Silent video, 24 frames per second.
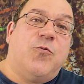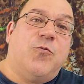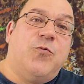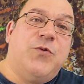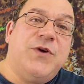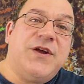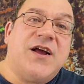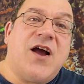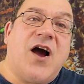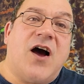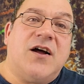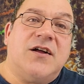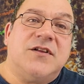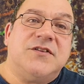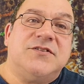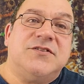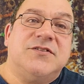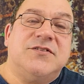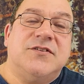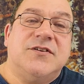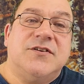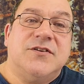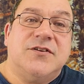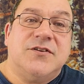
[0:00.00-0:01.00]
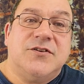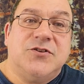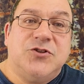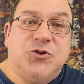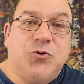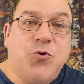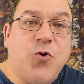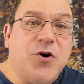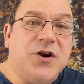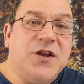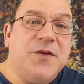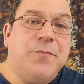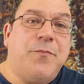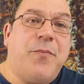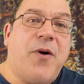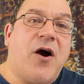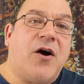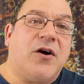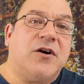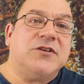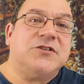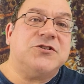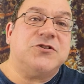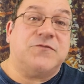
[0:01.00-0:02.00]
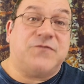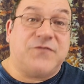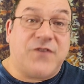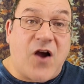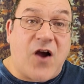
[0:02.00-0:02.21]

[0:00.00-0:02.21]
We got 20 parts of